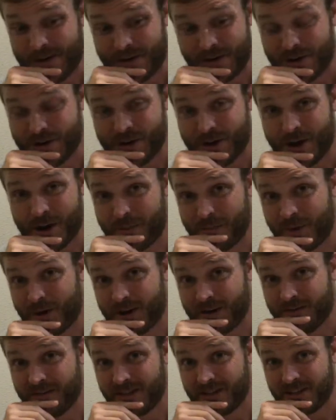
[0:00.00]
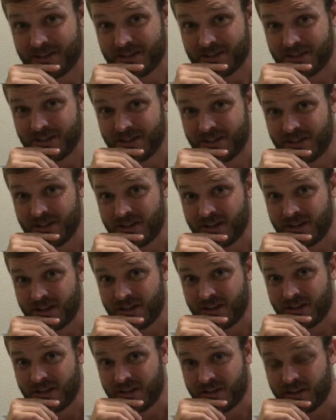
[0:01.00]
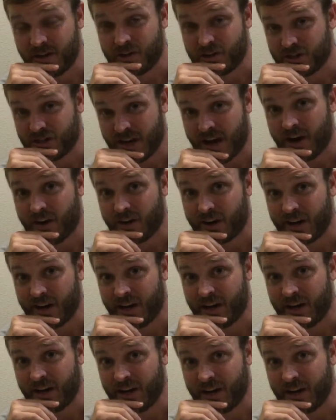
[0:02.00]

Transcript: are not a part of us. They're just arrogant.